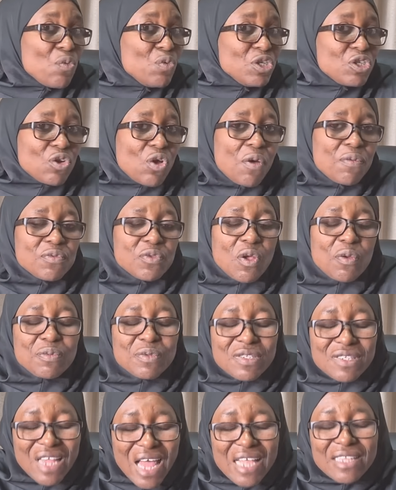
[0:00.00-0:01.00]
which comes up
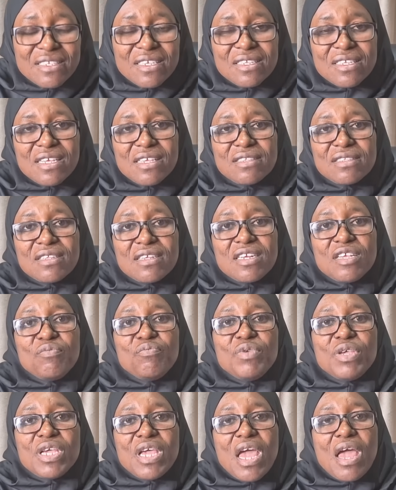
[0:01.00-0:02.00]
Saturdays 3
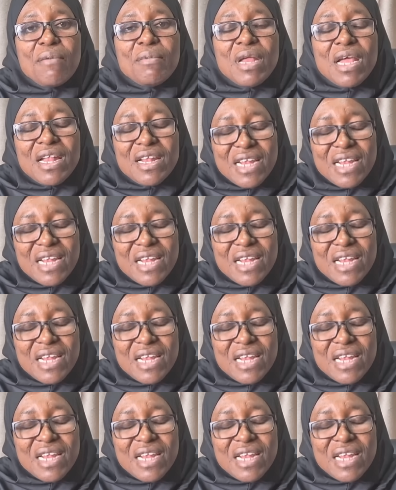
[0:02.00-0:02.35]
p.m.